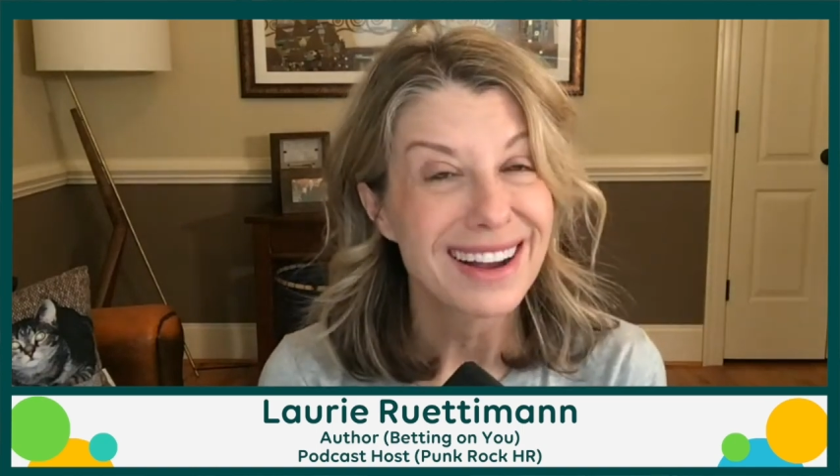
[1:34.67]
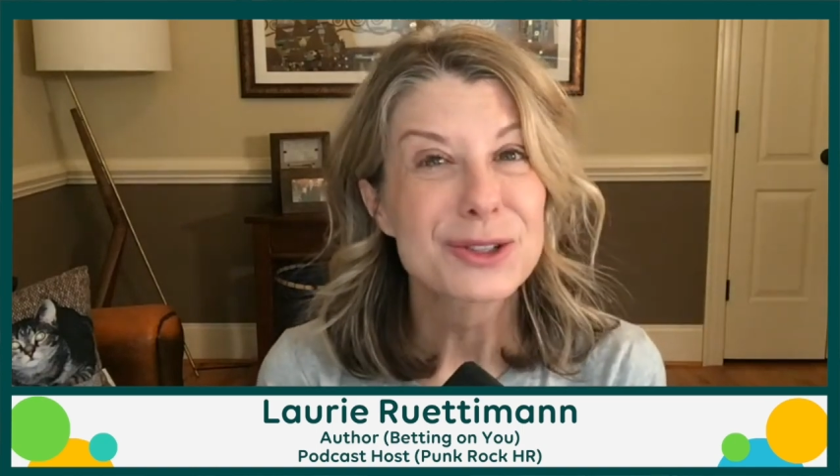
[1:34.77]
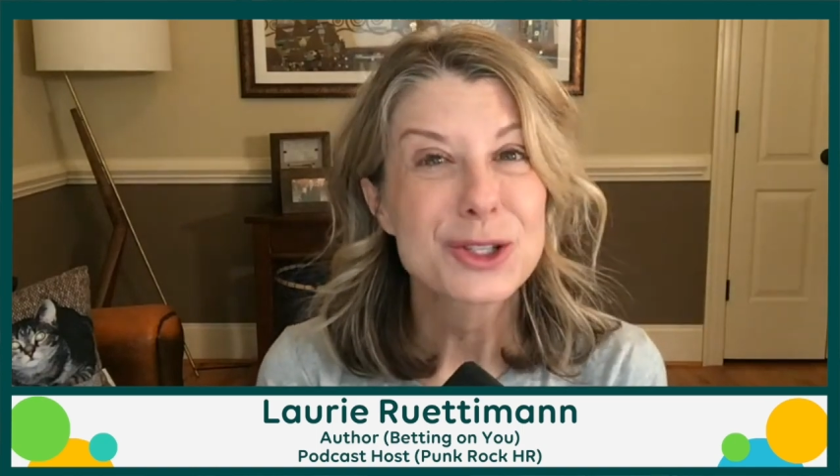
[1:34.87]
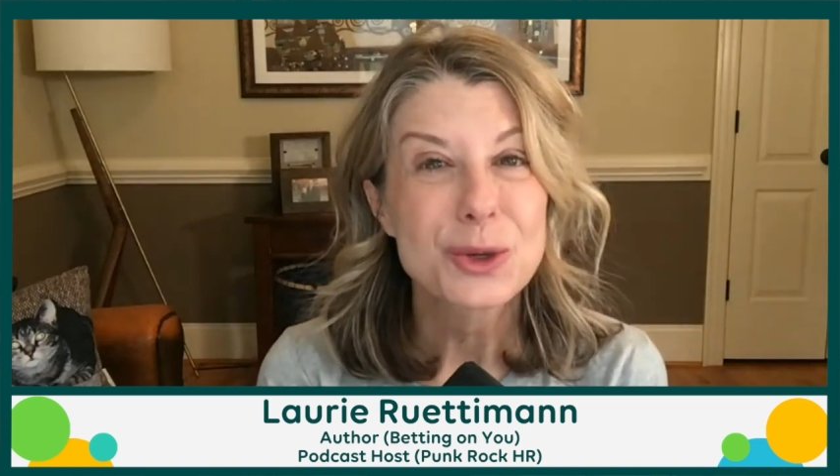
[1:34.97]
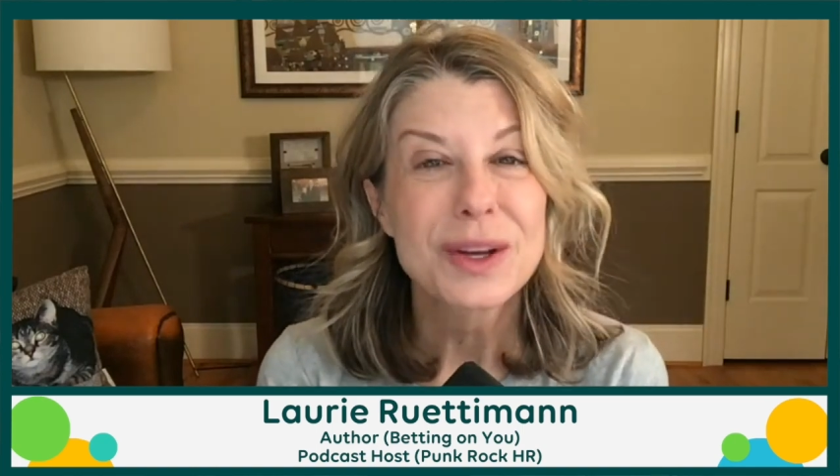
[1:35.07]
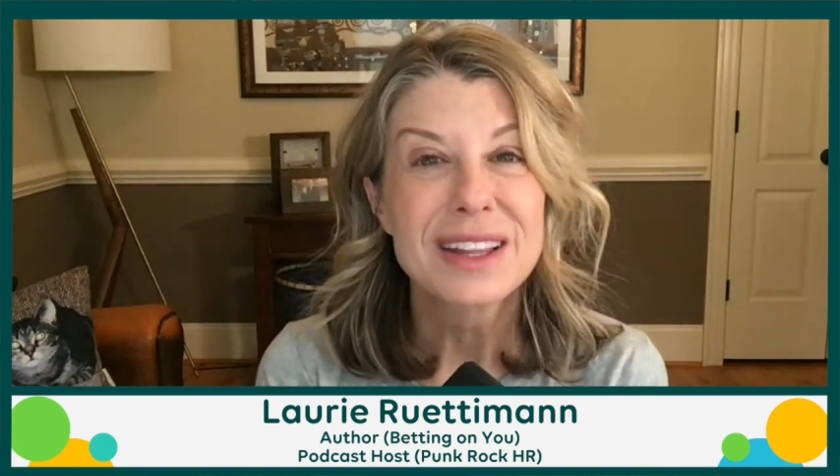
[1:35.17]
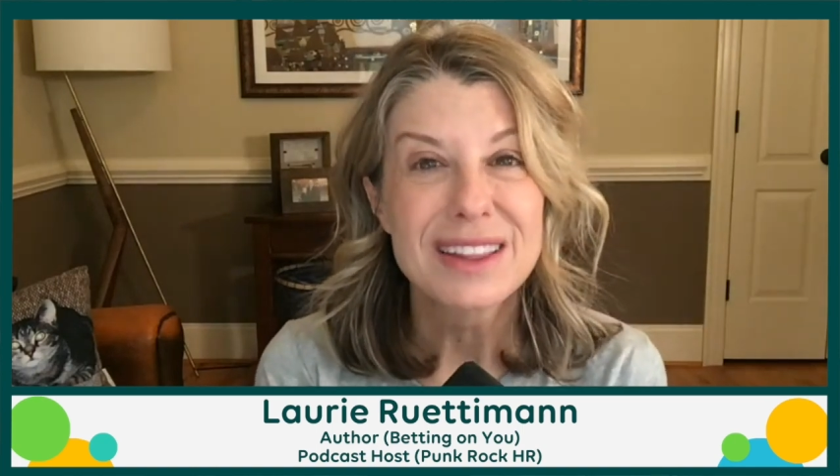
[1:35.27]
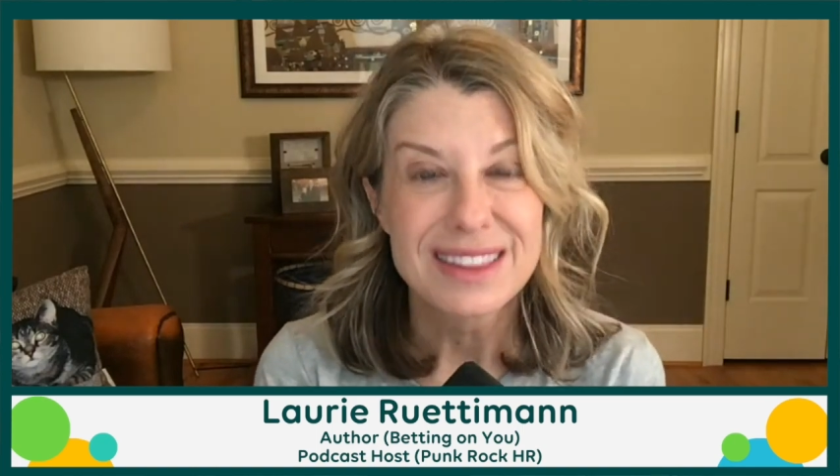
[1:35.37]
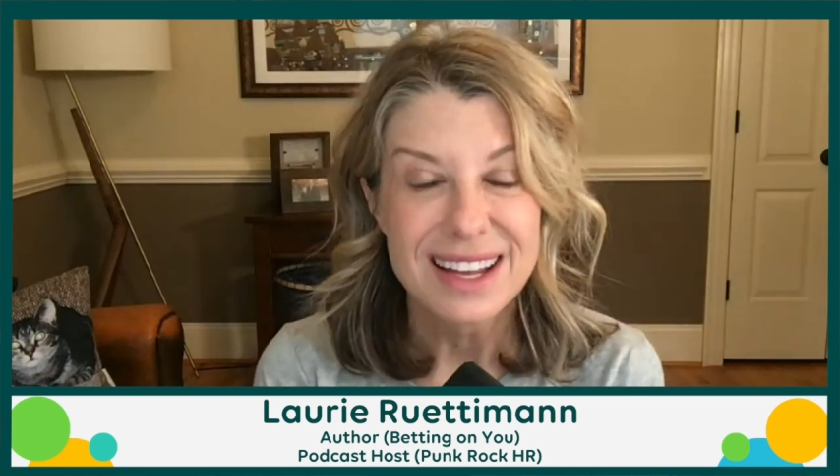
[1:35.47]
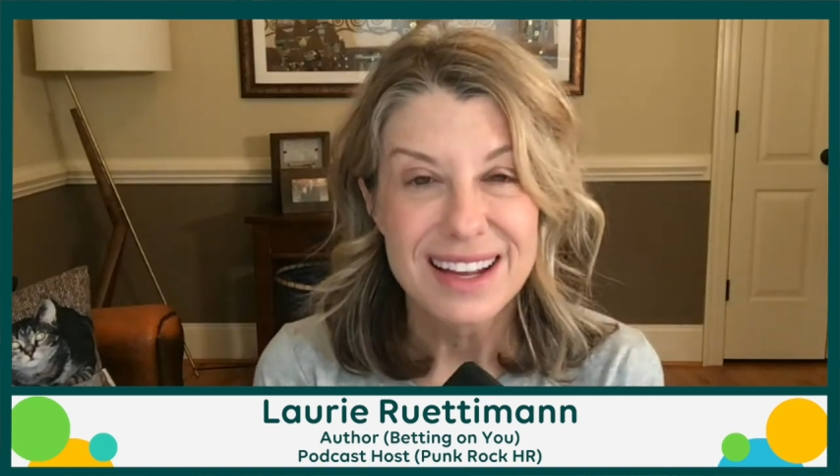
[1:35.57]
they're doing the
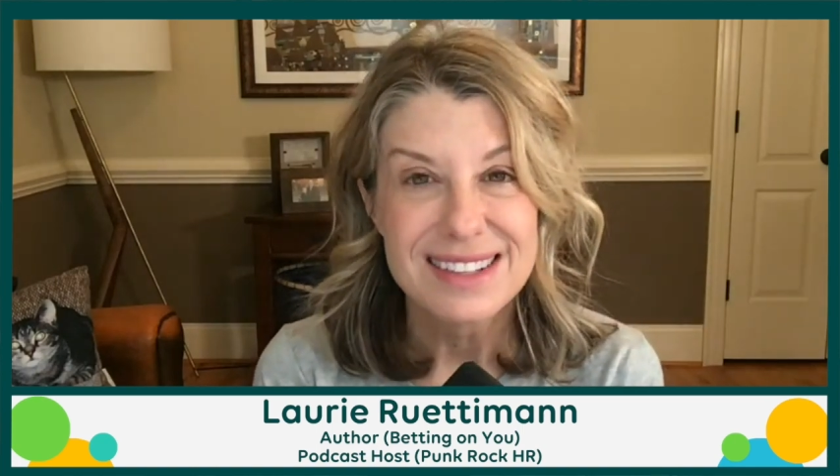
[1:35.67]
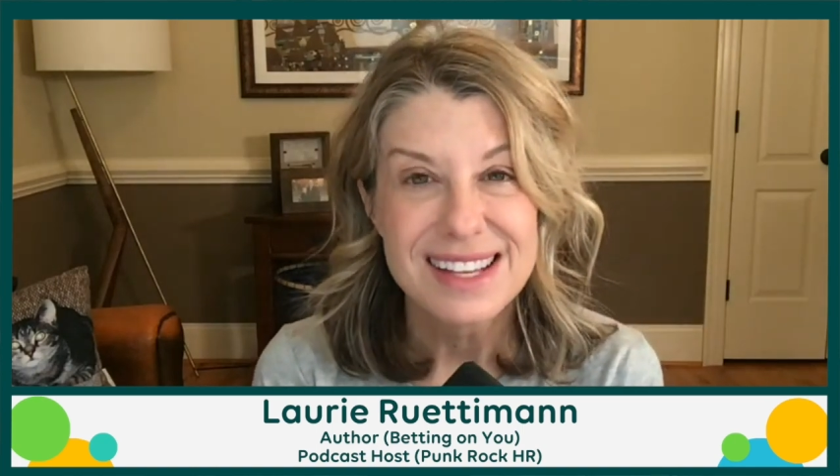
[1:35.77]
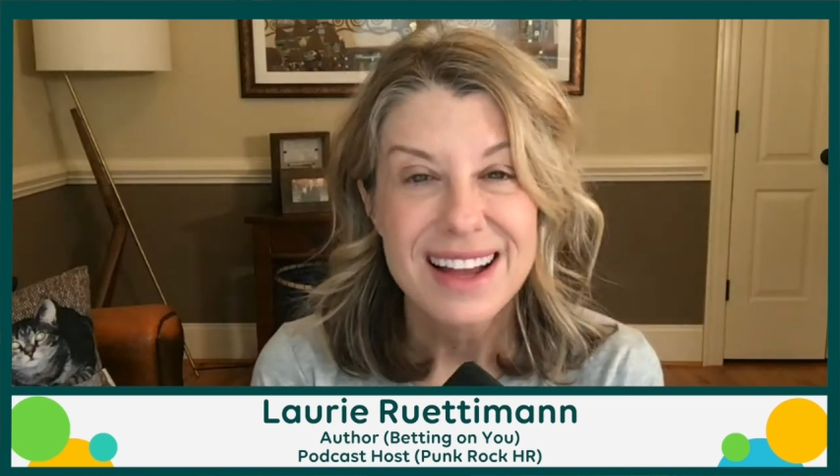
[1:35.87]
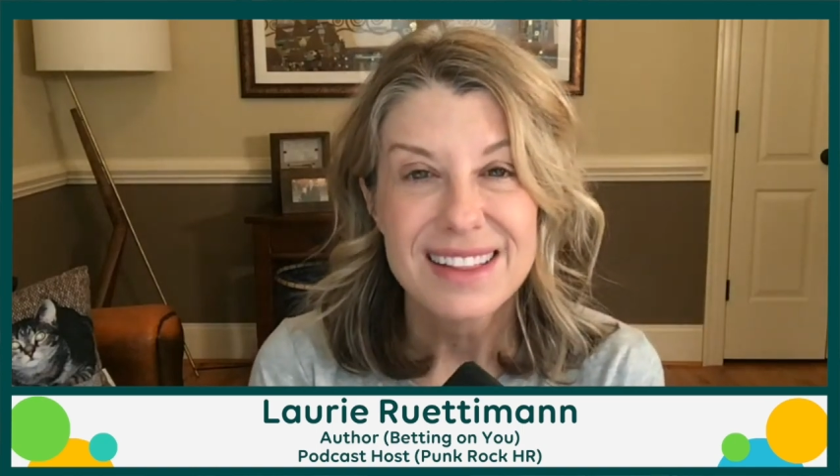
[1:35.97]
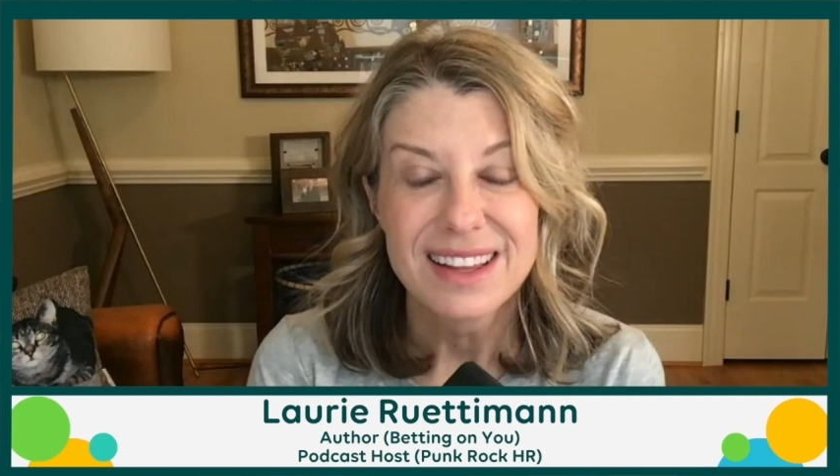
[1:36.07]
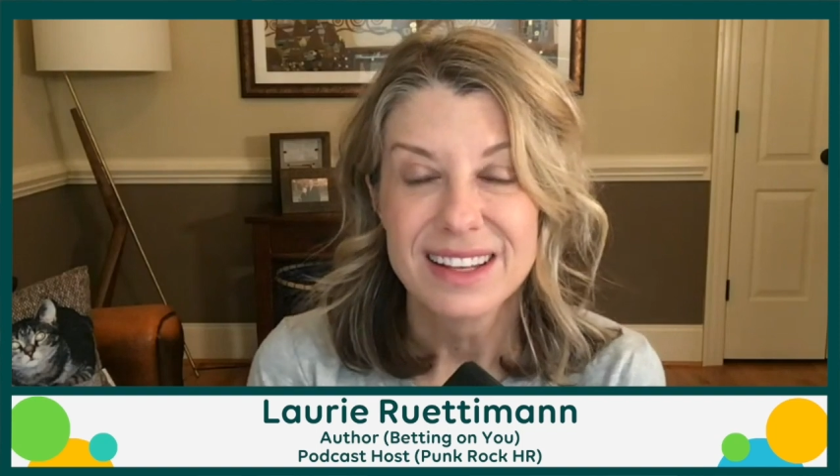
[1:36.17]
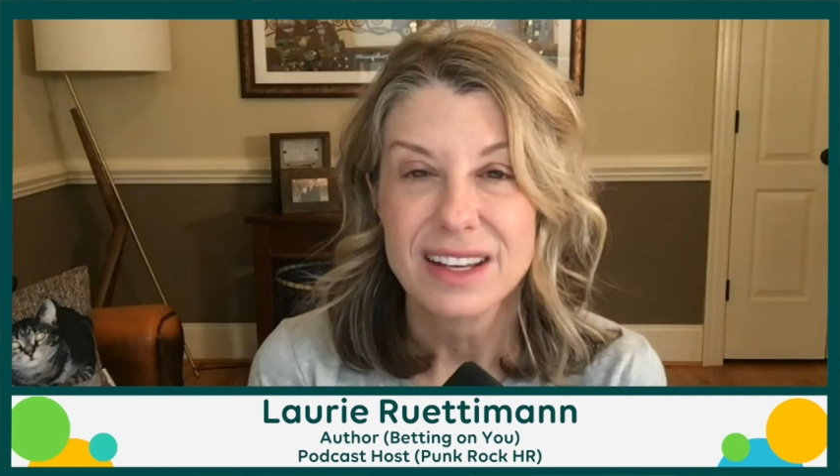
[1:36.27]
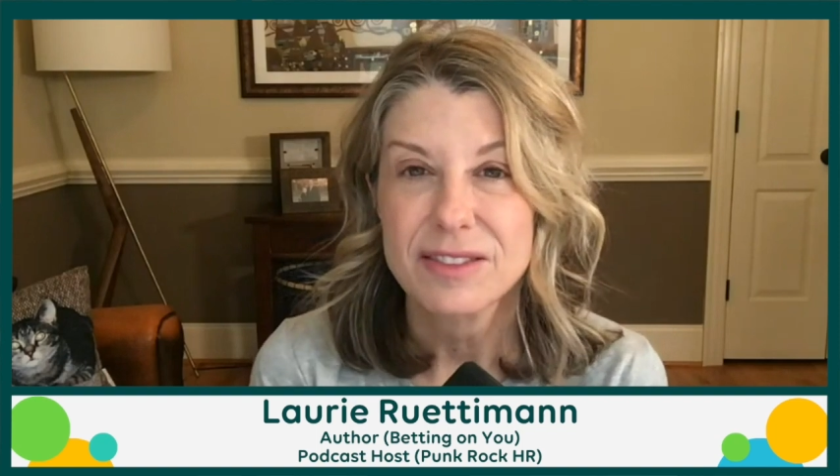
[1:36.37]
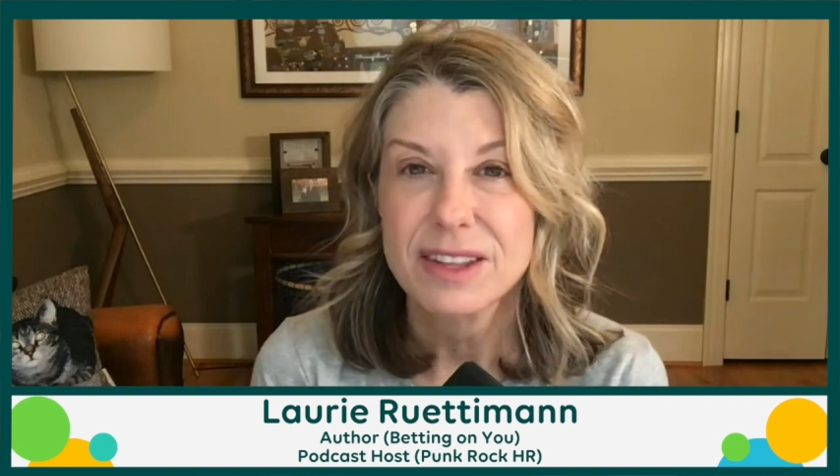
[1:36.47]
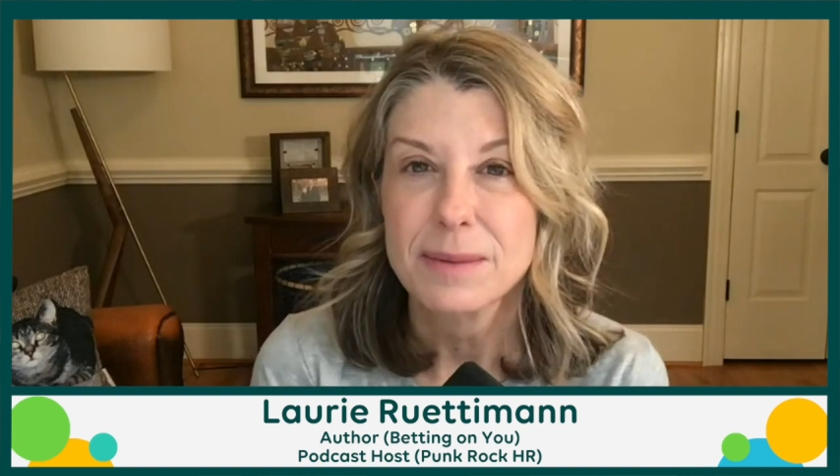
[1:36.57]
things that
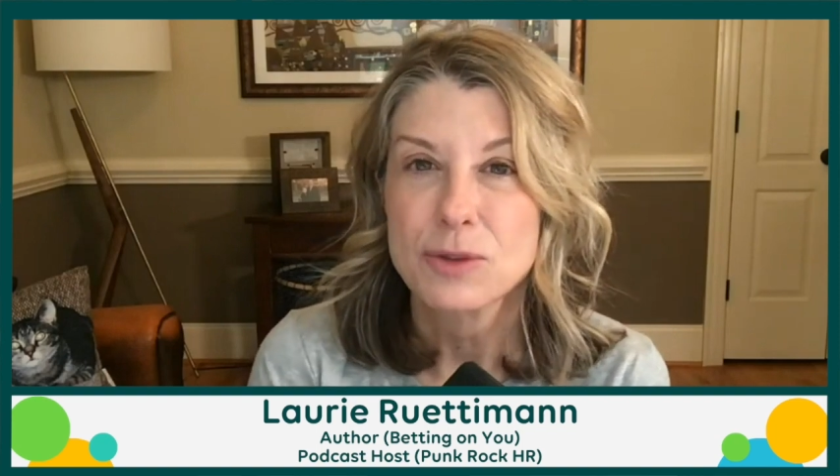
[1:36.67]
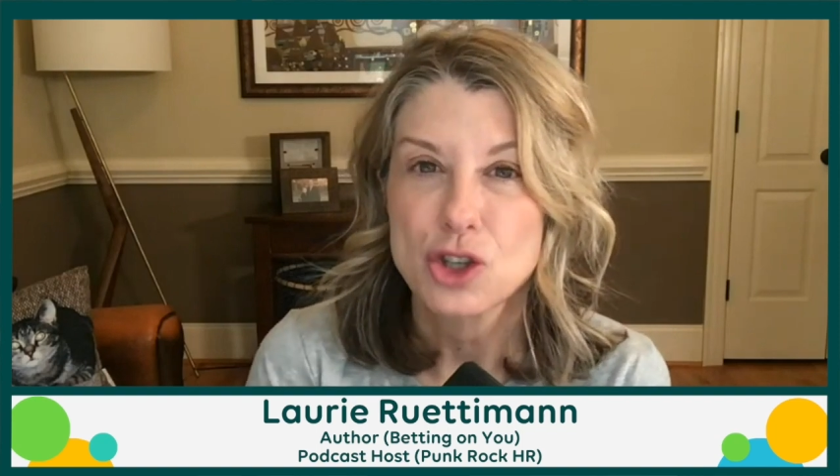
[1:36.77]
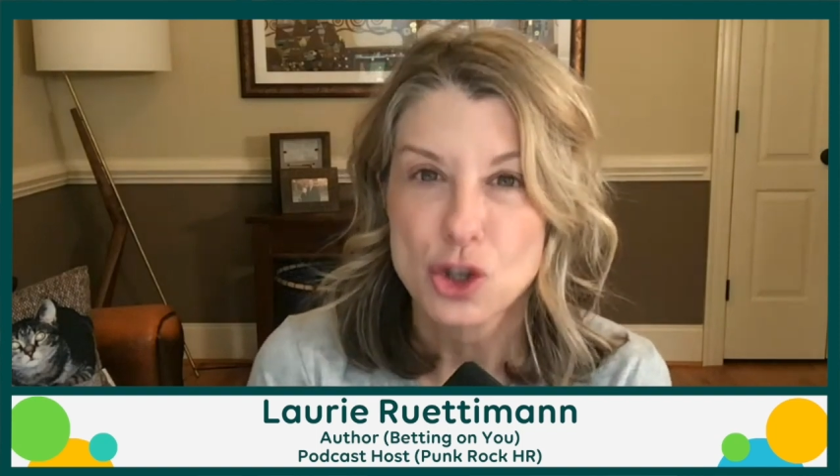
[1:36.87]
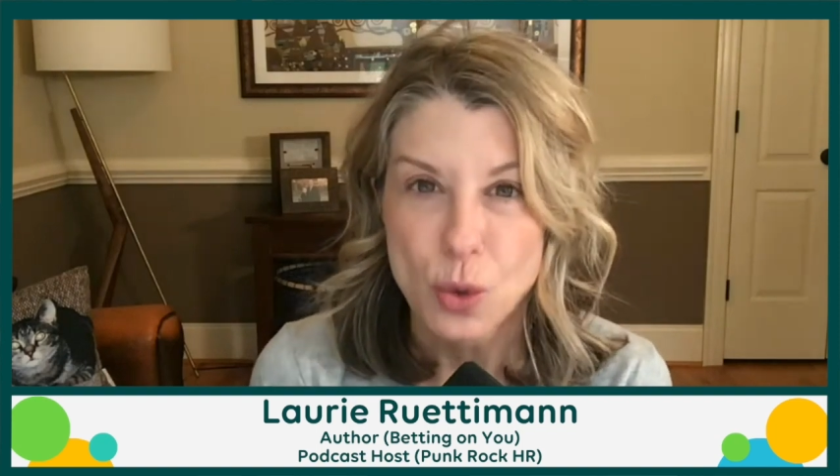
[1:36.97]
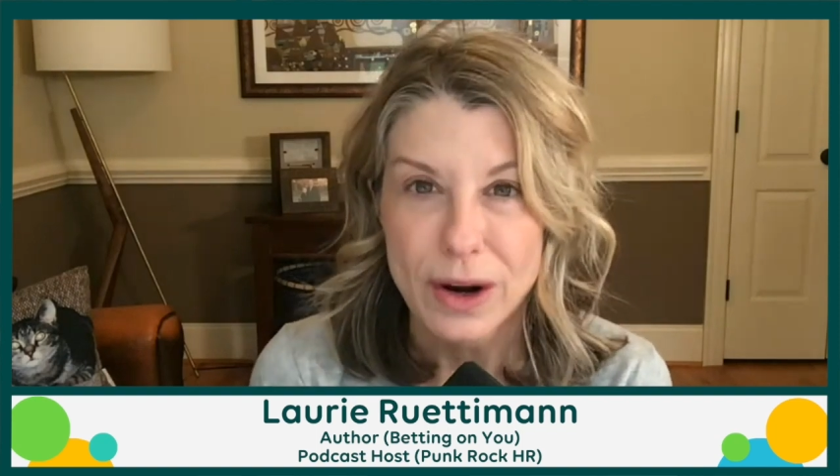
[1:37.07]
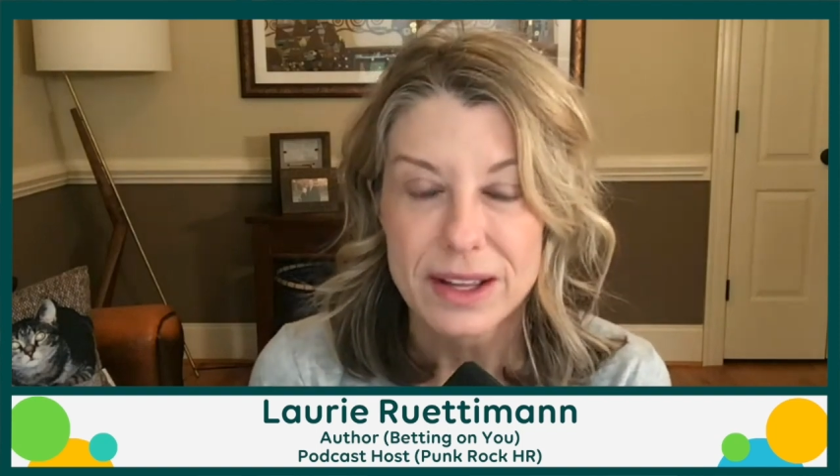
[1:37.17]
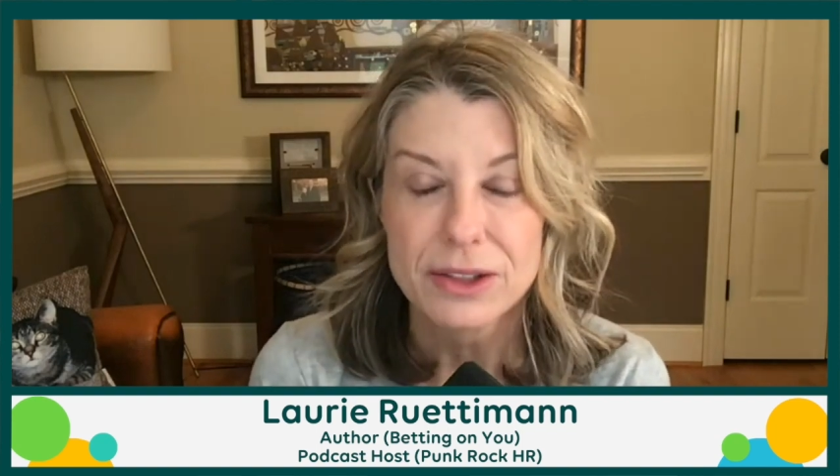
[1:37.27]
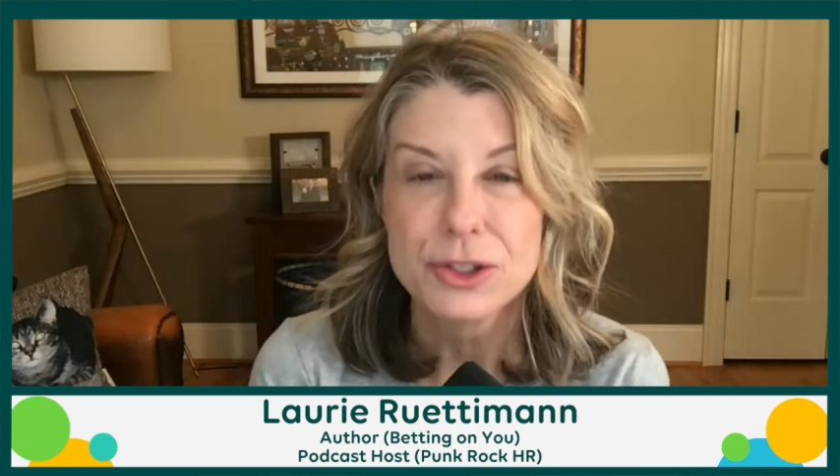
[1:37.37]
give them joy.